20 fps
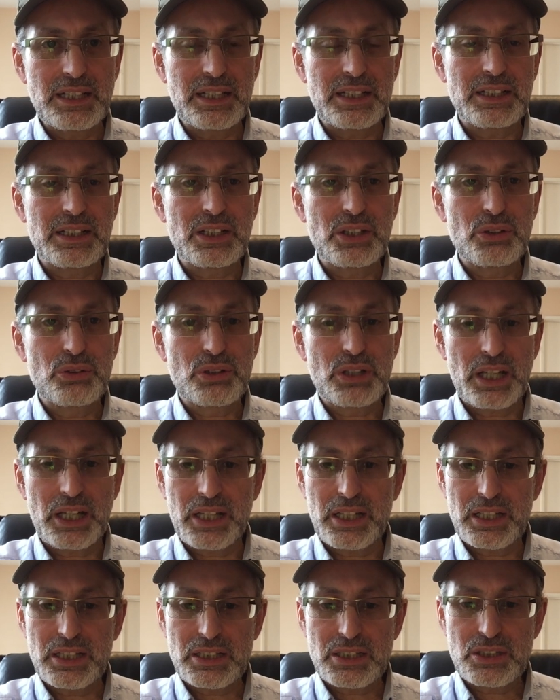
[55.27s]
And the UK
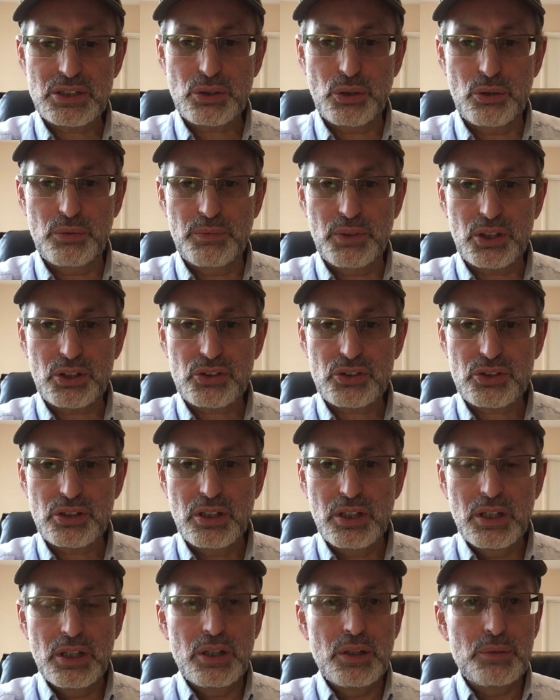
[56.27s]
is so much
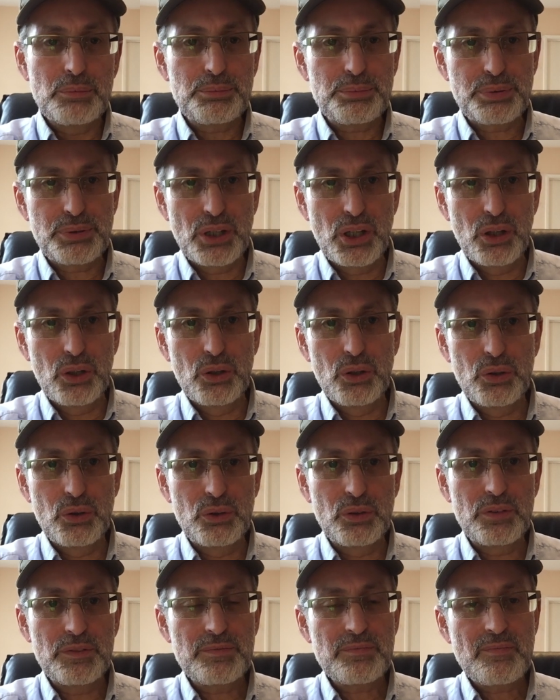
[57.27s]

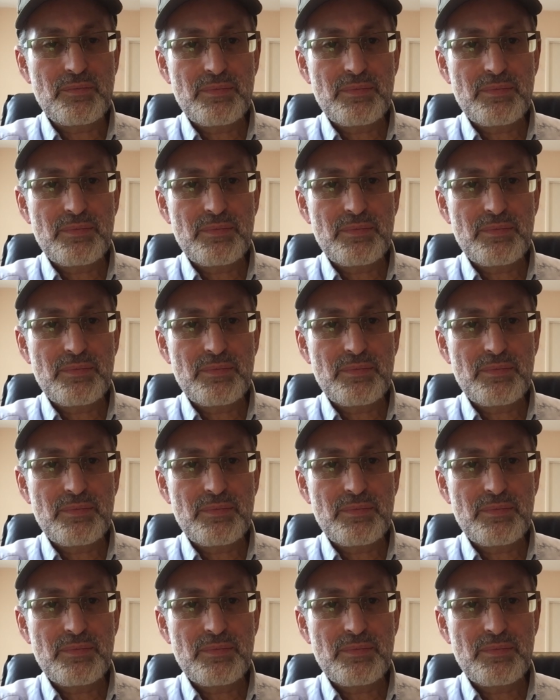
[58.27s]
pro-vaping,